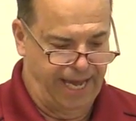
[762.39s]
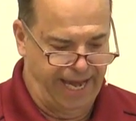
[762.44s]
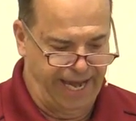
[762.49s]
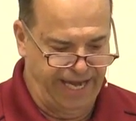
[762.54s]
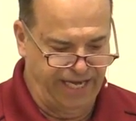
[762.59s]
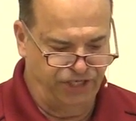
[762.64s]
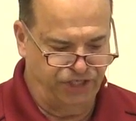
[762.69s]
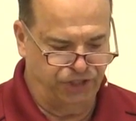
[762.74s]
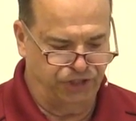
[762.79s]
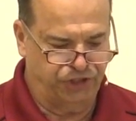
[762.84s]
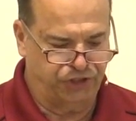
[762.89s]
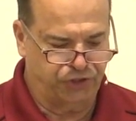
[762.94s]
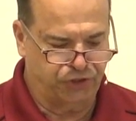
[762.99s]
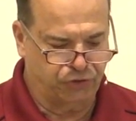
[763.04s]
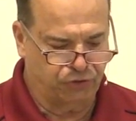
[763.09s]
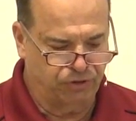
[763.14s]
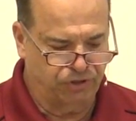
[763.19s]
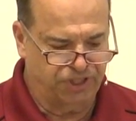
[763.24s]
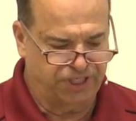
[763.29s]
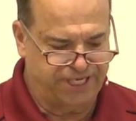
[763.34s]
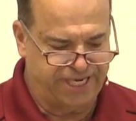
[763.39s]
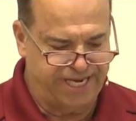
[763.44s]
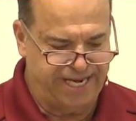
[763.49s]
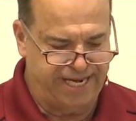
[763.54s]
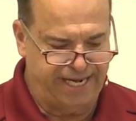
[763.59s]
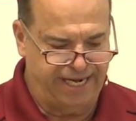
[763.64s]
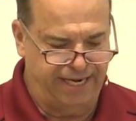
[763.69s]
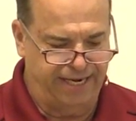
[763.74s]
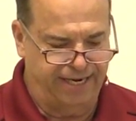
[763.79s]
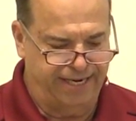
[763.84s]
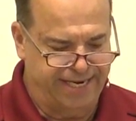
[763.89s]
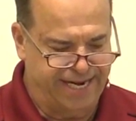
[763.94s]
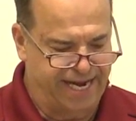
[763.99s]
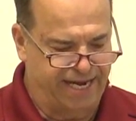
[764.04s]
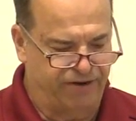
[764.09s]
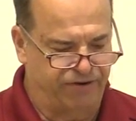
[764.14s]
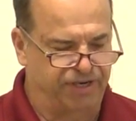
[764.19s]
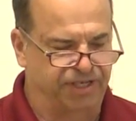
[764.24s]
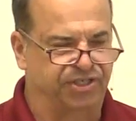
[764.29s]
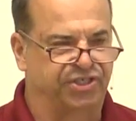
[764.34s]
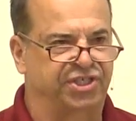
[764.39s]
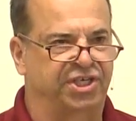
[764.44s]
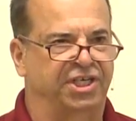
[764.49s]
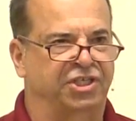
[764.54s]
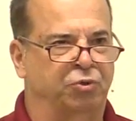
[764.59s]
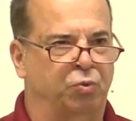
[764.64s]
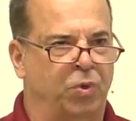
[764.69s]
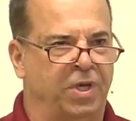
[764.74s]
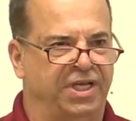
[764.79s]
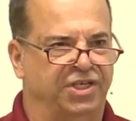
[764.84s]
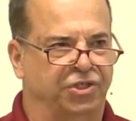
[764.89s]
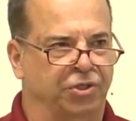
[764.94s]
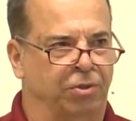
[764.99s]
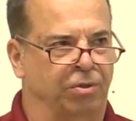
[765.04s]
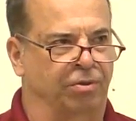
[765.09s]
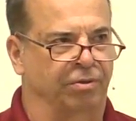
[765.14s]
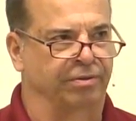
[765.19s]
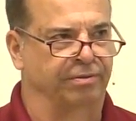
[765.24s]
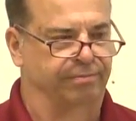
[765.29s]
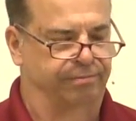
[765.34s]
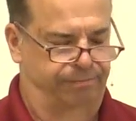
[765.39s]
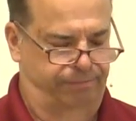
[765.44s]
ages 13 down to six weeks old.